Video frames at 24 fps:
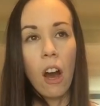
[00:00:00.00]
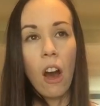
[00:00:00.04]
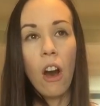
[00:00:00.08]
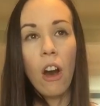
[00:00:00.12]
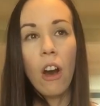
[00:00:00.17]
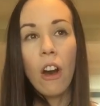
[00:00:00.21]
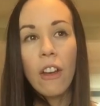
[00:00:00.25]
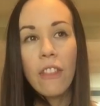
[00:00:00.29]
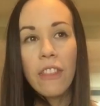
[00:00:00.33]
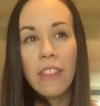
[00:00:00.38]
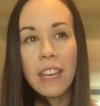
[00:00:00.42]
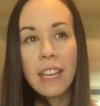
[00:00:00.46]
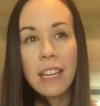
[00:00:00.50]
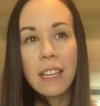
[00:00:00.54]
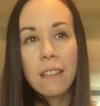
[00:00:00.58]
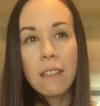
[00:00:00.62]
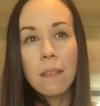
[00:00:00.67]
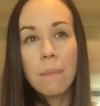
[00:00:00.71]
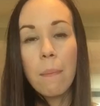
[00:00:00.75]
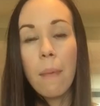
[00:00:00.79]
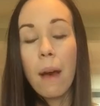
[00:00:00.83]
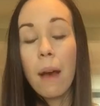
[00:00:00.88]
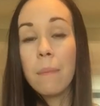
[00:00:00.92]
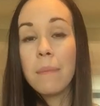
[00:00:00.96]
are
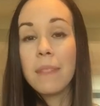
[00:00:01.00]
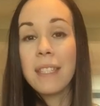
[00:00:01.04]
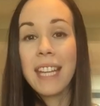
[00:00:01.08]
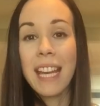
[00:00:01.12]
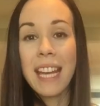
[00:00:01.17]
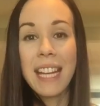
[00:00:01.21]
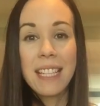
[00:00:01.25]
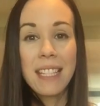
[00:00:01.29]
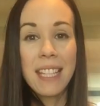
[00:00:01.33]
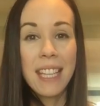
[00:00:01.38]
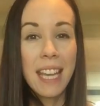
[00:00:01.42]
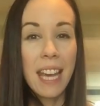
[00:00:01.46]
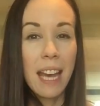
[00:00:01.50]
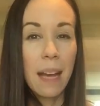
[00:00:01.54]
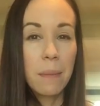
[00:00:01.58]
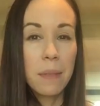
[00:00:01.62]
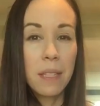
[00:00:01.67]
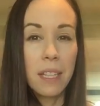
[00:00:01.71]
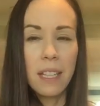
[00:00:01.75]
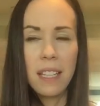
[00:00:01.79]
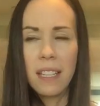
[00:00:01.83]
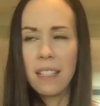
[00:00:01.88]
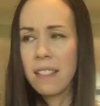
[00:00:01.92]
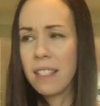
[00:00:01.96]
these mum dating
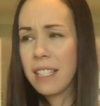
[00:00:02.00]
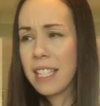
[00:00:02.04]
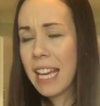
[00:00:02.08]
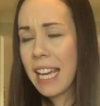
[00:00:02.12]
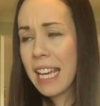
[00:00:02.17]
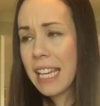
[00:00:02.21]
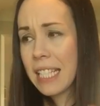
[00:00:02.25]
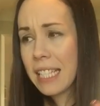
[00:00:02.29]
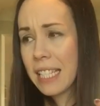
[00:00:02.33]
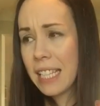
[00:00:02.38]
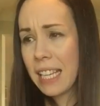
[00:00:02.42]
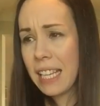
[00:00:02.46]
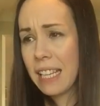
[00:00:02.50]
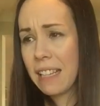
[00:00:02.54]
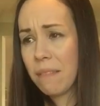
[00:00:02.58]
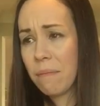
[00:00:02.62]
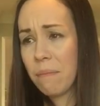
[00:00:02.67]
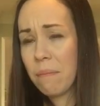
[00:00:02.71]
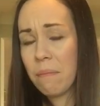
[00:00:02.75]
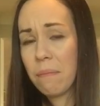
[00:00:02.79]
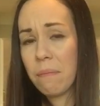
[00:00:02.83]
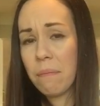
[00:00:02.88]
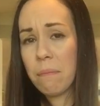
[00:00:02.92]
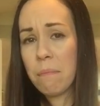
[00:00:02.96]
apps and these
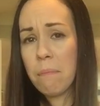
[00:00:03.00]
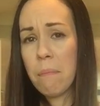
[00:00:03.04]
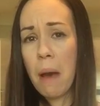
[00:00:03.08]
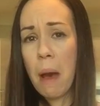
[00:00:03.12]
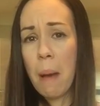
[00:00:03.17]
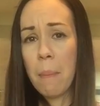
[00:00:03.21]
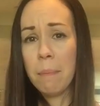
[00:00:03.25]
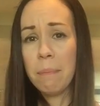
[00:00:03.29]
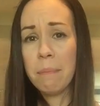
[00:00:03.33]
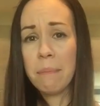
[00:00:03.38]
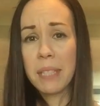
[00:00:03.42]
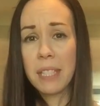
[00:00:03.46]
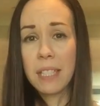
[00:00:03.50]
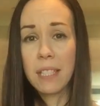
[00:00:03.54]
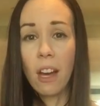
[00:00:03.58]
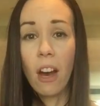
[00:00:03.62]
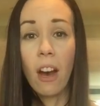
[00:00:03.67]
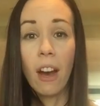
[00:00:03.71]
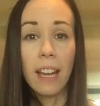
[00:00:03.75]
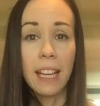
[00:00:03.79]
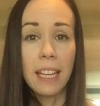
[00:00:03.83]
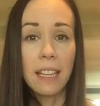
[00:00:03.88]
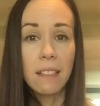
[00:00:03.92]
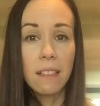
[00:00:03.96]
dating mum
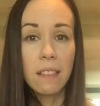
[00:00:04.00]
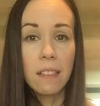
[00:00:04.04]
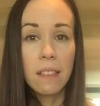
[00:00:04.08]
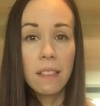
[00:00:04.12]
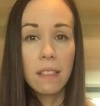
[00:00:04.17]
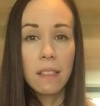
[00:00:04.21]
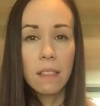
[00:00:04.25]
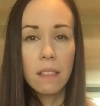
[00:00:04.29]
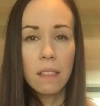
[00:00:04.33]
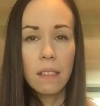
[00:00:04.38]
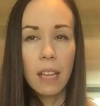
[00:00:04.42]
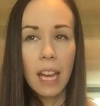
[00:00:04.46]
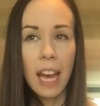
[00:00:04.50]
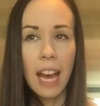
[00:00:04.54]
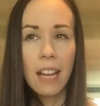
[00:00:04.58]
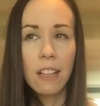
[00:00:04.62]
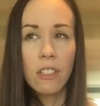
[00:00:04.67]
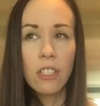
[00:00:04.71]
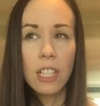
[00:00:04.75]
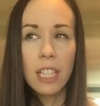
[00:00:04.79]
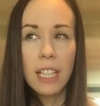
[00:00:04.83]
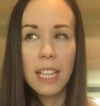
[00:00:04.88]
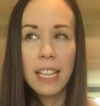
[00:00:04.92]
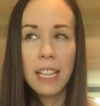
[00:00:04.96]
sites
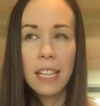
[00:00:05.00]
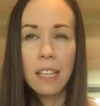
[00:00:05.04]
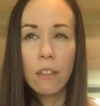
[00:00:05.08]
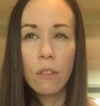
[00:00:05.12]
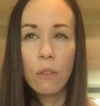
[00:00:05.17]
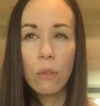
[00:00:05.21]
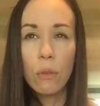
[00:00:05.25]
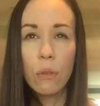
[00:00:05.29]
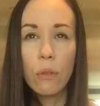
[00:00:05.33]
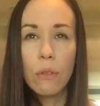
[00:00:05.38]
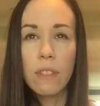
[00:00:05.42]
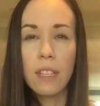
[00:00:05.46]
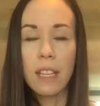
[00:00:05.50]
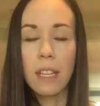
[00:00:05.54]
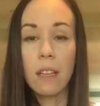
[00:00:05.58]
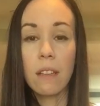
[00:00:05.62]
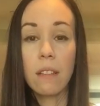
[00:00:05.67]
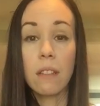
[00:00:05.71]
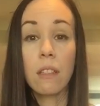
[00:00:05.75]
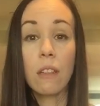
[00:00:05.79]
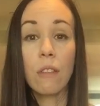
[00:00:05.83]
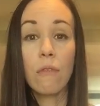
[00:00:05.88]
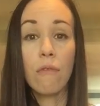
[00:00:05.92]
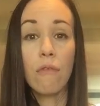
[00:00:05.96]
actually causing
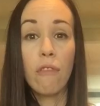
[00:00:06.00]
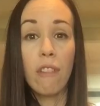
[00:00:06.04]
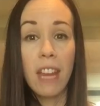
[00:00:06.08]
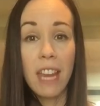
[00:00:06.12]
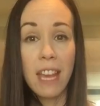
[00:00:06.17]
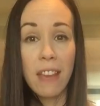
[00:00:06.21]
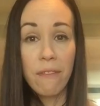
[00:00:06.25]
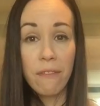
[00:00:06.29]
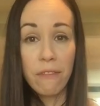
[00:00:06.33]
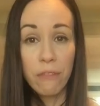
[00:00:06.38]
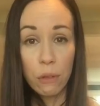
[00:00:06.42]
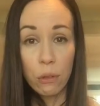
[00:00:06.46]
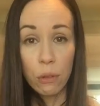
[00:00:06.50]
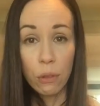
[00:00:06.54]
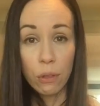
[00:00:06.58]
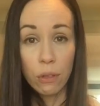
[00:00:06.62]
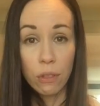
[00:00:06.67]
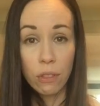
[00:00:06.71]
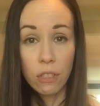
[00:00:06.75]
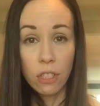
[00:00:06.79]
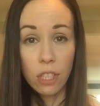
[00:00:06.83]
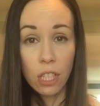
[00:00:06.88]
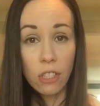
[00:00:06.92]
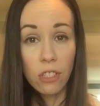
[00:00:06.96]
us to
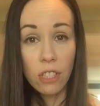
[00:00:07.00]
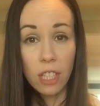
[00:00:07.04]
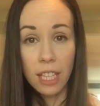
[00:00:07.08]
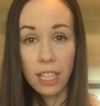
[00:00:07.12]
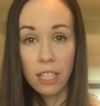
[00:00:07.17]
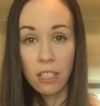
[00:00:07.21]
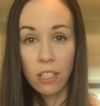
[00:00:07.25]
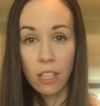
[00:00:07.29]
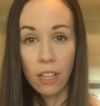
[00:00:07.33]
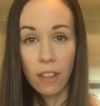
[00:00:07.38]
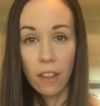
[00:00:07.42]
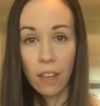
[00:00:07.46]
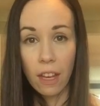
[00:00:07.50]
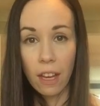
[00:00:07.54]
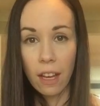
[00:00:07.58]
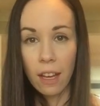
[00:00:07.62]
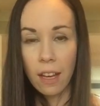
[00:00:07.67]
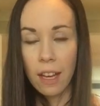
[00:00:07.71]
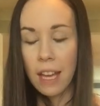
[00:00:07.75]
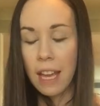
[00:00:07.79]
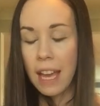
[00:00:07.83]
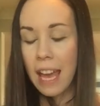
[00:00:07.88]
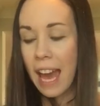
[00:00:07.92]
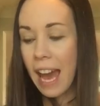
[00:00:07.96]
reinforce judging each
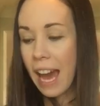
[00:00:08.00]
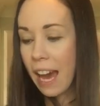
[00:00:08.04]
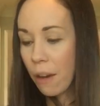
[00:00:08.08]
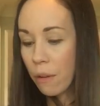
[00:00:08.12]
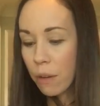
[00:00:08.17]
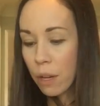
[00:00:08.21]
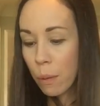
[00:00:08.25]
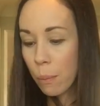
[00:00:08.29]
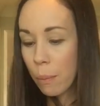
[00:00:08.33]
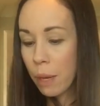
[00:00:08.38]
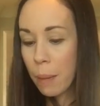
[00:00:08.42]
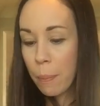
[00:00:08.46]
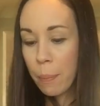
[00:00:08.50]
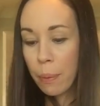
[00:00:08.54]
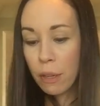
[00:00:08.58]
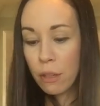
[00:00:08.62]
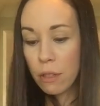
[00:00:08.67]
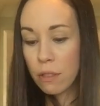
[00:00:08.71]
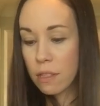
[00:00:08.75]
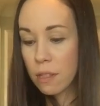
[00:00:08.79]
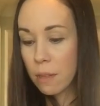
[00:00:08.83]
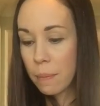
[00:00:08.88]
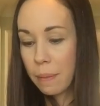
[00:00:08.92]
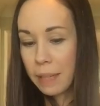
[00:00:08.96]
other? How can we
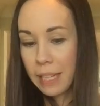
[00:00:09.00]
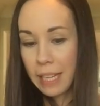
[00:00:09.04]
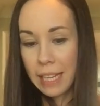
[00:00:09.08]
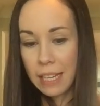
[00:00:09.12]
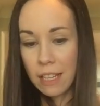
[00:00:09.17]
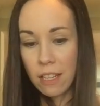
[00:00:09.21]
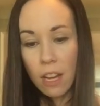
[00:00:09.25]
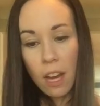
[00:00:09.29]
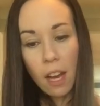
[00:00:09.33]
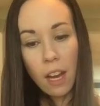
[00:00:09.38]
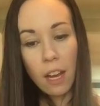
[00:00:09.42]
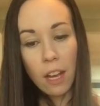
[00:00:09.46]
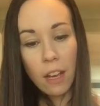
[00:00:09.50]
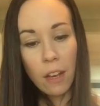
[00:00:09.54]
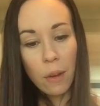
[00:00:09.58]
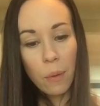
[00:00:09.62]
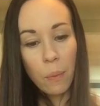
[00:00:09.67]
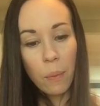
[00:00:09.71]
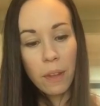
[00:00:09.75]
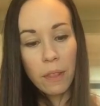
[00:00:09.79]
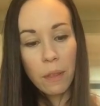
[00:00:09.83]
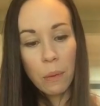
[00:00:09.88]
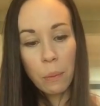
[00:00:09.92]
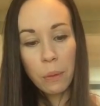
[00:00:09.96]
possibly
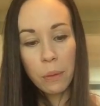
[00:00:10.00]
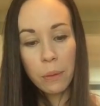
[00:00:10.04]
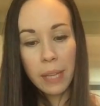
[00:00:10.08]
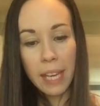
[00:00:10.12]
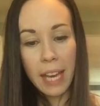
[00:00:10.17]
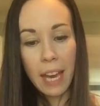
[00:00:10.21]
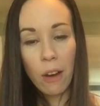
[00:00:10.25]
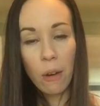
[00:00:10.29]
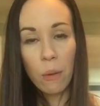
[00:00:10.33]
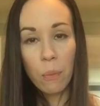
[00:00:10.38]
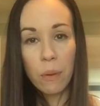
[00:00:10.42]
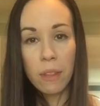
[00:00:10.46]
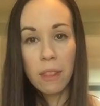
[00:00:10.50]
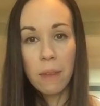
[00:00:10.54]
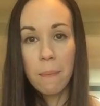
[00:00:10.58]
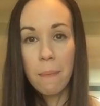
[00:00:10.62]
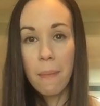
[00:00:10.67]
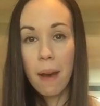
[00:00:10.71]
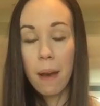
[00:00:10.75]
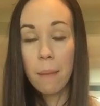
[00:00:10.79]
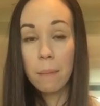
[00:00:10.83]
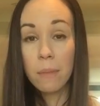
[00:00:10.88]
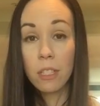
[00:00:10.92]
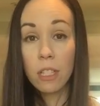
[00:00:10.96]
know whether we'll get on with a
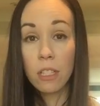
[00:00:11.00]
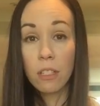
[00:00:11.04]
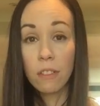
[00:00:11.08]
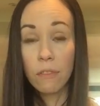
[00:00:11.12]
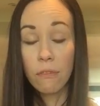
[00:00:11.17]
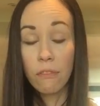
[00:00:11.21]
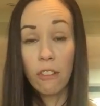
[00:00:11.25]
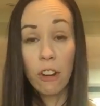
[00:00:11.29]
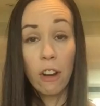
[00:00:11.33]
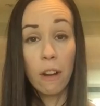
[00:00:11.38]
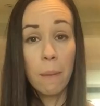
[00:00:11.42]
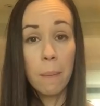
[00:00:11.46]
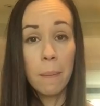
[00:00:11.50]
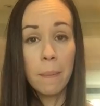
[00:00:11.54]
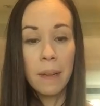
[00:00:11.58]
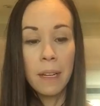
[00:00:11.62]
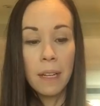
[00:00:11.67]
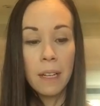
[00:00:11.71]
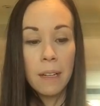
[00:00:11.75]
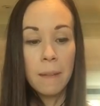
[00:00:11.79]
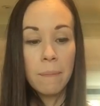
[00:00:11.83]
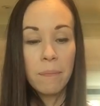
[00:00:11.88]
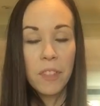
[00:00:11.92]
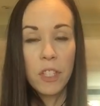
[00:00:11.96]
mum just from
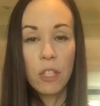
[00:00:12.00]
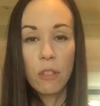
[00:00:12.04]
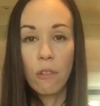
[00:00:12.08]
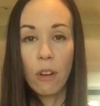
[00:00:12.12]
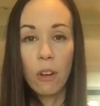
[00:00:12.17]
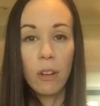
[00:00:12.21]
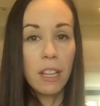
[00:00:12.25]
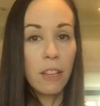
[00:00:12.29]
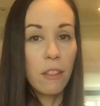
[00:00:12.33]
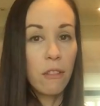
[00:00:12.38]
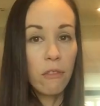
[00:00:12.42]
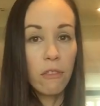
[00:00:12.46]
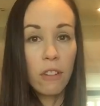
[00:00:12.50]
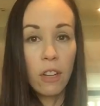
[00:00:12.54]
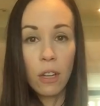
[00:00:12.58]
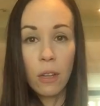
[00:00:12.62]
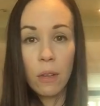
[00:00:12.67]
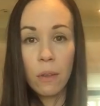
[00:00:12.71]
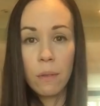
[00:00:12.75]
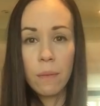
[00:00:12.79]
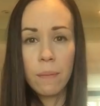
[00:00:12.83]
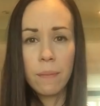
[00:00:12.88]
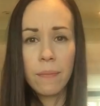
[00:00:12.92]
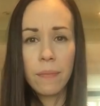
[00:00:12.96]
scrolling
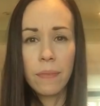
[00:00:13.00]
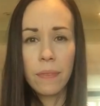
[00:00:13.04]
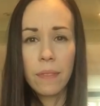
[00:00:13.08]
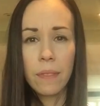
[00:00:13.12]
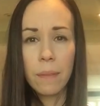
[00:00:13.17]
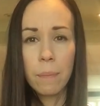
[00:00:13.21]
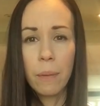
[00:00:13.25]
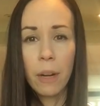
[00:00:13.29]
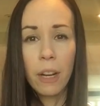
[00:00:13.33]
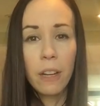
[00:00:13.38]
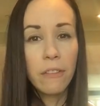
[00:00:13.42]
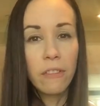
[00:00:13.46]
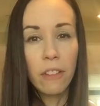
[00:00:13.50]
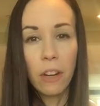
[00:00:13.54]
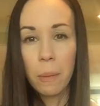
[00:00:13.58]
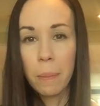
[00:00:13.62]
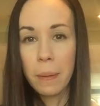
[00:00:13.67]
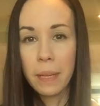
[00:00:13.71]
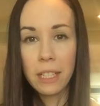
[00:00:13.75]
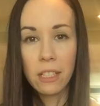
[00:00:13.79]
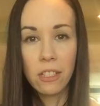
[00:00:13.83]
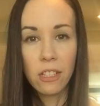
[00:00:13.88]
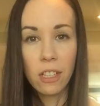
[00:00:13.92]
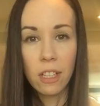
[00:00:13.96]
through profile
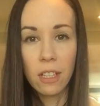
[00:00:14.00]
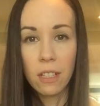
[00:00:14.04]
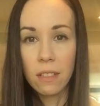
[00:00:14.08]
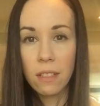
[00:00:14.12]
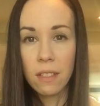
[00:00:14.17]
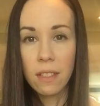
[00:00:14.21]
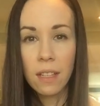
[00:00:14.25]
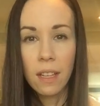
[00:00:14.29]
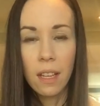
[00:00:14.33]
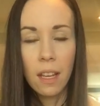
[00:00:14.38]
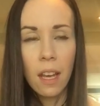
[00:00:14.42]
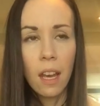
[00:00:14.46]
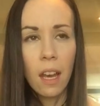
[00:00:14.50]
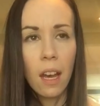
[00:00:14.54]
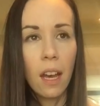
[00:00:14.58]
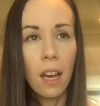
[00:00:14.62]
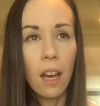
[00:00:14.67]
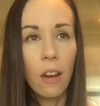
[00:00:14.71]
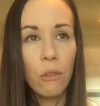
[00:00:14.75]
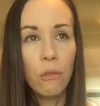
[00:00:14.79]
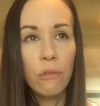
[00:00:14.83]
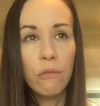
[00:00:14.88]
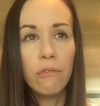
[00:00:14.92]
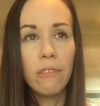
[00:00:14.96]
pictures
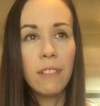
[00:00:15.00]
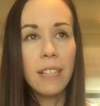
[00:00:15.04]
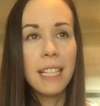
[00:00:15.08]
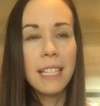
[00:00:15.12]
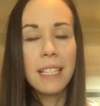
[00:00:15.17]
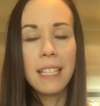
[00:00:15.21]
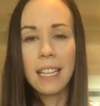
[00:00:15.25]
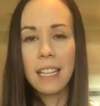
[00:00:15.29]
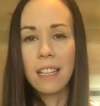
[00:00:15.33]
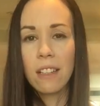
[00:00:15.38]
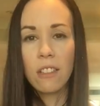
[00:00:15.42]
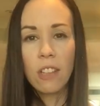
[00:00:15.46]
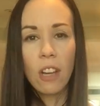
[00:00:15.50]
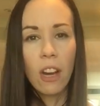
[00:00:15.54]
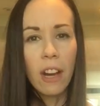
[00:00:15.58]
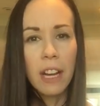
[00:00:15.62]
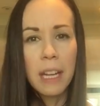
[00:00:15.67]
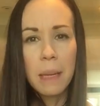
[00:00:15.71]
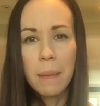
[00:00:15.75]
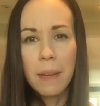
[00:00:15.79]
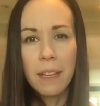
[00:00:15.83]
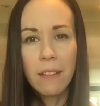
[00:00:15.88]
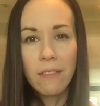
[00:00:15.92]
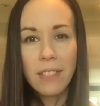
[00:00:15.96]
or reading a
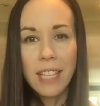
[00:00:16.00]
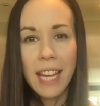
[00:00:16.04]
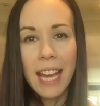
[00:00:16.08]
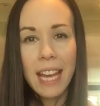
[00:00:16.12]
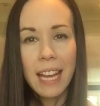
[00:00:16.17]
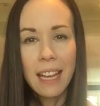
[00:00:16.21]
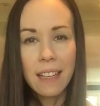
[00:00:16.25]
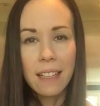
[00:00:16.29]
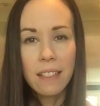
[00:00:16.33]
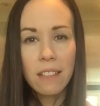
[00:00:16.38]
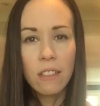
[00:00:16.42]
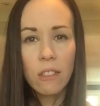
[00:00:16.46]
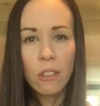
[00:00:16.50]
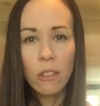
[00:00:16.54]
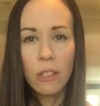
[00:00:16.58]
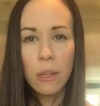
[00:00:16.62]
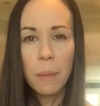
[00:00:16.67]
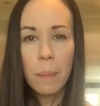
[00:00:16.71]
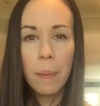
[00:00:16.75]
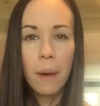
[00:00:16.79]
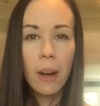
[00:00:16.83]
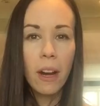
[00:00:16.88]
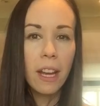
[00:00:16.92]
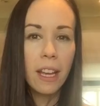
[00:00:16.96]
tiny bit of text on
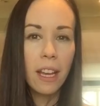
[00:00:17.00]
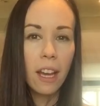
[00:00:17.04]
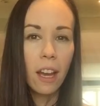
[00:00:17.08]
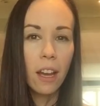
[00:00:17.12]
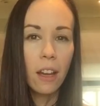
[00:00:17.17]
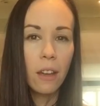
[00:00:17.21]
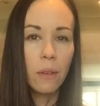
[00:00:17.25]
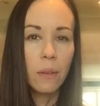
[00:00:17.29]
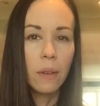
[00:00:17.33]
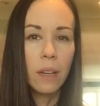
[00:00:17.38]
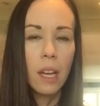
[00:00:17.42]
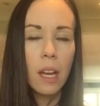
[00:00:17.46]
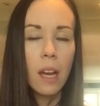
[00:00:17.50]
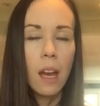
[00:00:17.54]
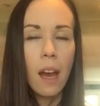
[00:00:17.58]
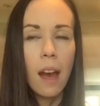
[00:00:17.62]
a bio?